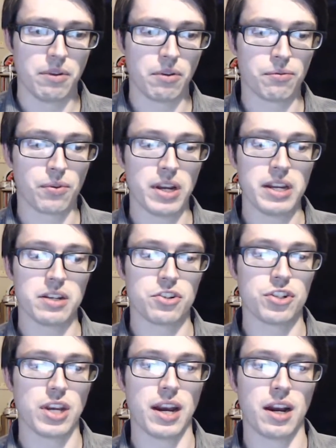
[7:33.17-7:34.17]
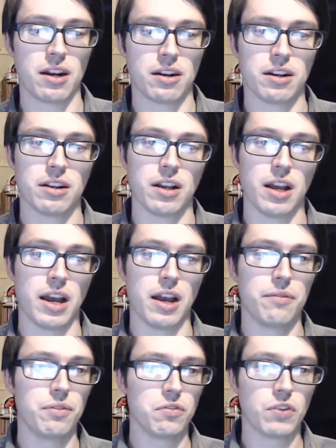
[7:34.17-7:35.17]
Feel free to share.
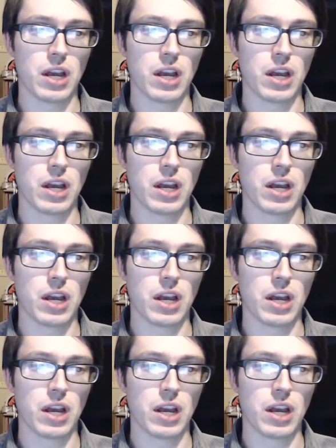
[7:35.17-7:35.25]
If